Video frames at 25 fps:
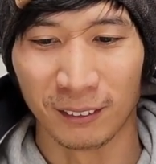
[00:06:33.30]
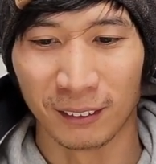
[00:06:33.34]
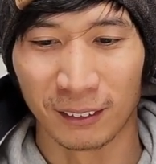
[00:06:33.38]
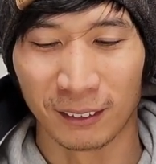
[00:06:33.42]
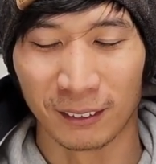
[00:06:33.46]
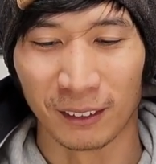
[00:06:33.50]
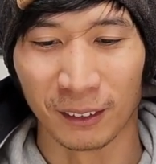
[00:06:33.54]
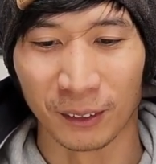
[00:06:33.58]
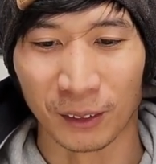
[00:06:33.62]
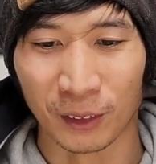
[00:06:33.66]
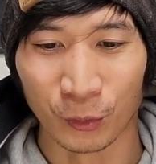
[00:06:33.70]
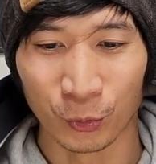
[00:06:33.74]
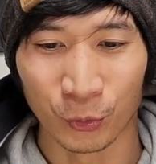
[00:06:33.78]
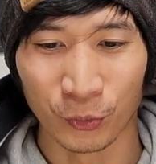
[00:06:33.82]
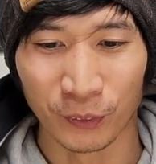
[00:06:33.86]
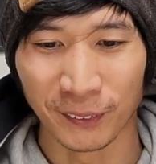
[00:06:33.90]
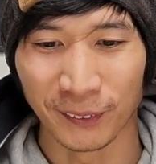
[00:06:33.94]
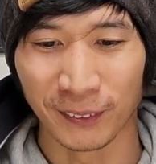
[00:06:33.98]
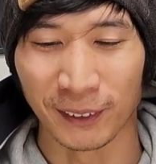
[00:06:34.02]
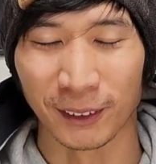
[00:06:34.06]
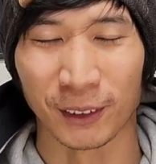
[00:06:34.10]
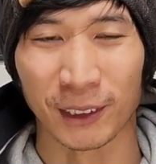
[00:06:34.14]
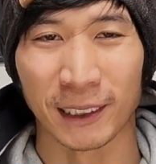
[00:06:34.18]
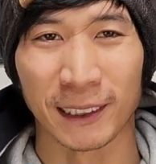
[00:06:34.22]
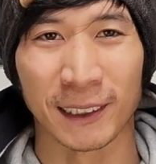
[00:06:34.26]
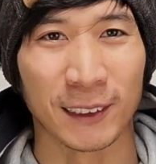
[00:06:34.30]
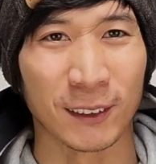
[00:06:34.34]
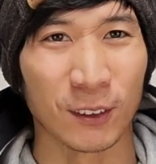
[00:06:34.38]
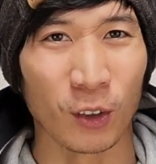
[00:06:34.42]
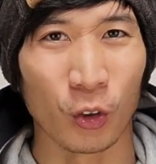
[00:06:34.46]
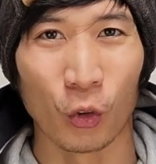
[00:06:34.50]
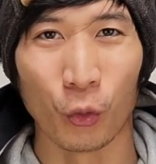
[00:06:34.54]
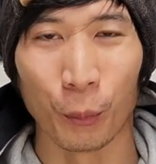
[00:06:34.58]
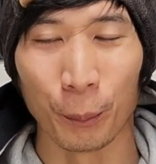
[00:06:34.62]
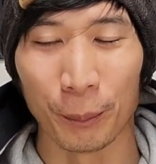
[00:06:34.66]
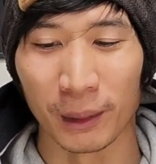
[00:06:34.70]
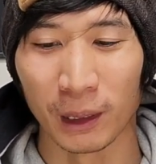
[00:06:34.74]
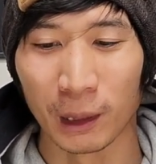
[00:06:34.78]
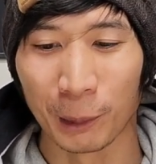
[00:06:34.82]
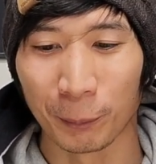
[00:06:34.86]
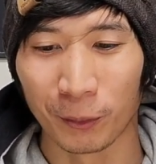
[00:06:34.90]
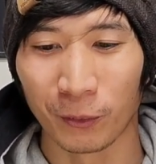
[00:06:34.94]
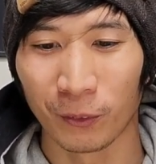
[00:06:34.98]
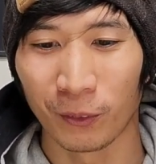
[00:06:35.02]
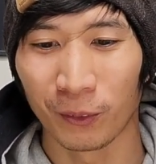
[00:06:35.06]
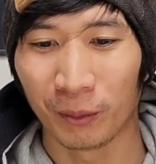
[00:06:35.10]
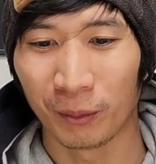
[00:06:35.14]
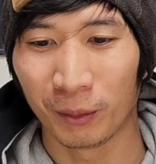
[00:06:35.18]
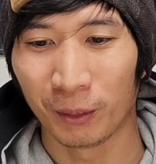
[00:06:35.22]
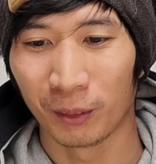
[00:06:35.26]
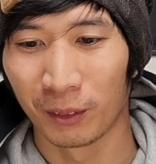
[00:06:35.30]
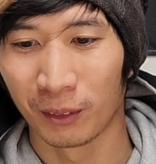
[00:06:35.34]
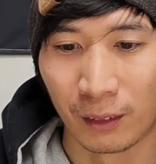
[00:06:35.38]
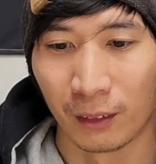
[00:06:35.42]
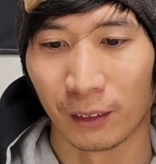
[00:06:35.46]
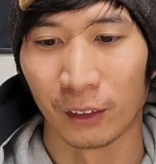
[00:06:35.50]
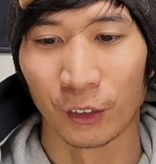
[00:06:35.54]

the difference is so minimal.